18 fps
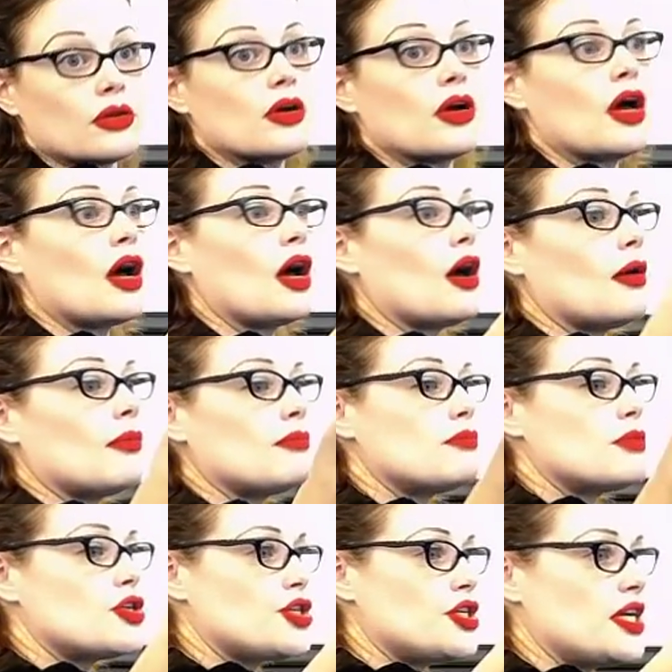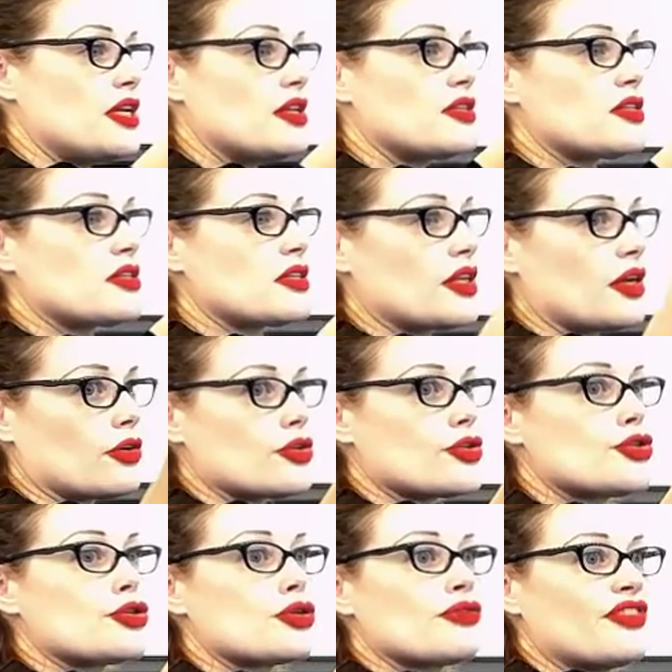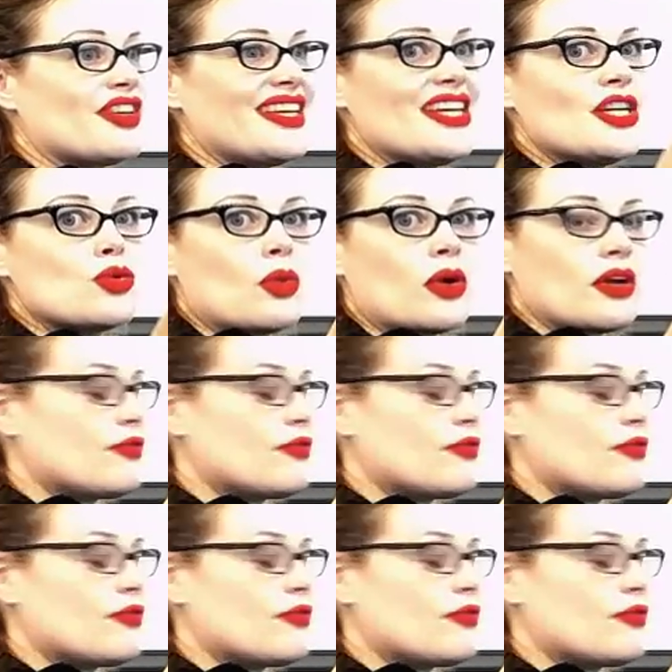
uh, machines that are serving each one